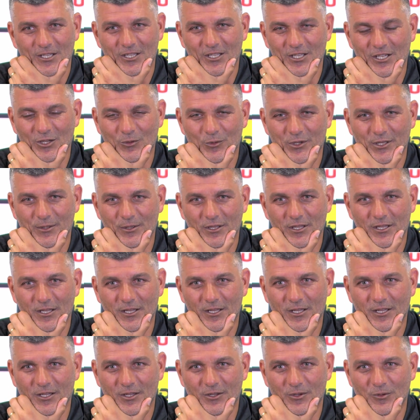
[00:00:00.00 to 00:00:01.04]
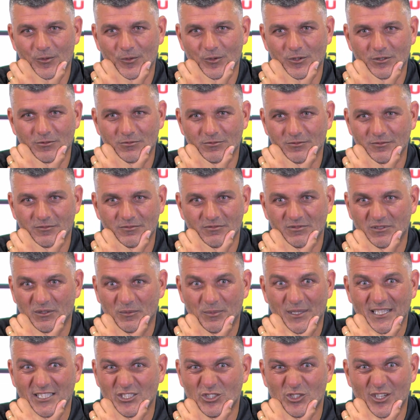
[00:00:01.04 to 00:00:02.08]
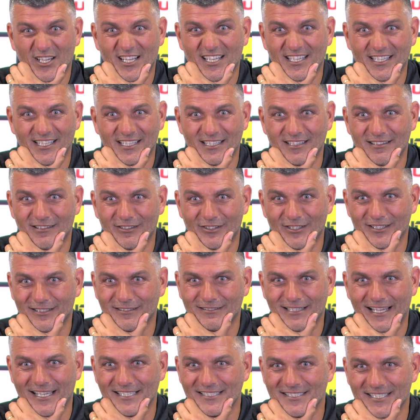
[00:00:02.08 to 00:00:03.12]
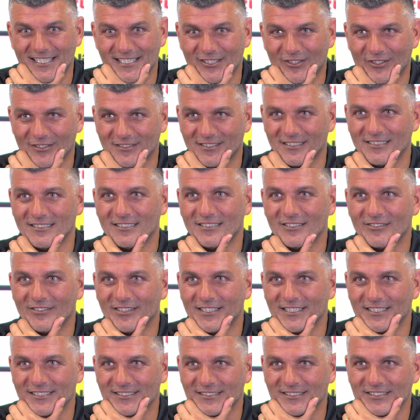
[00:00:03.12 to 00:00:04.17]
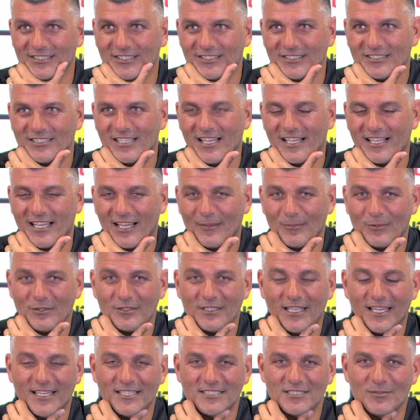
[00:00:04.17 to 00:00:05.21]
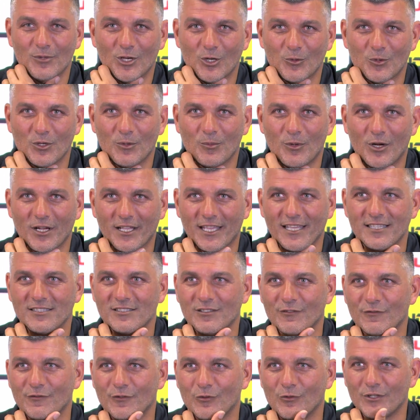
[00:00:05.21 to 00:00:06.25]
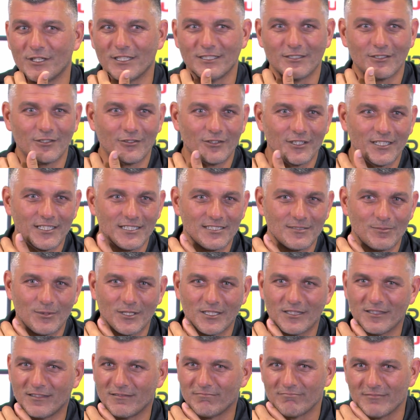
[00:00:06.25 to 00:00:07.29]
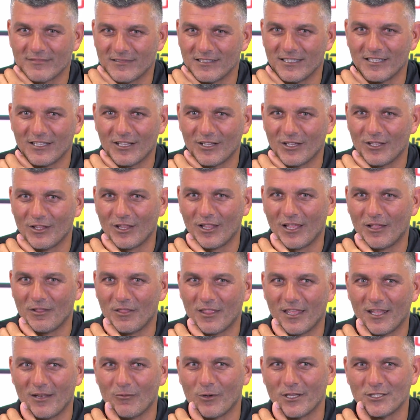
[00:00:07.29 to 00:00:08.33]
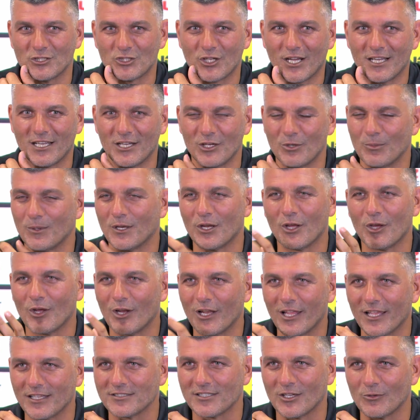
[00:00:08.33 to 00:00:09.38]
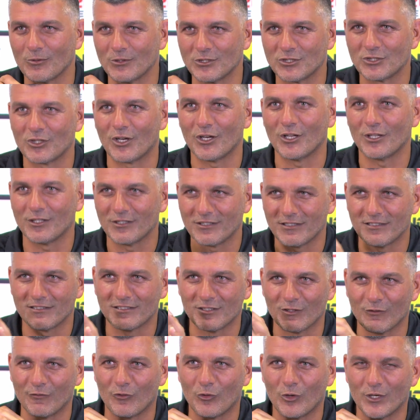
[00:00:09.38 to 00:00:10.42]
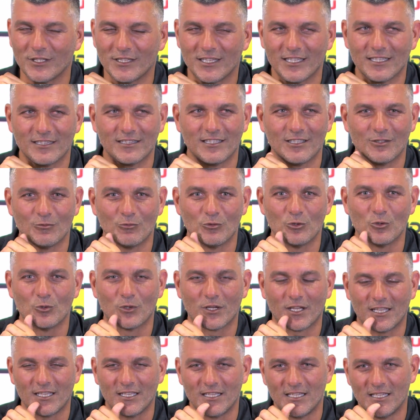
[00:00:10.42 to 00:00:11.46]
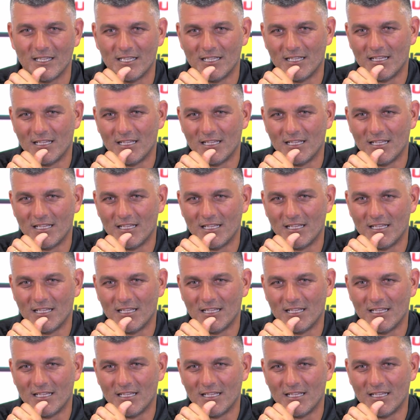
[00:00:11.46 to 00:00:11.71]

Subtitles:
been training in like 18, 19 degrees. You know, a couple of days in Melbourne, it might get to 40 degrees, but, you know, then we train a little bit earlier. So we try to avoid the real heat.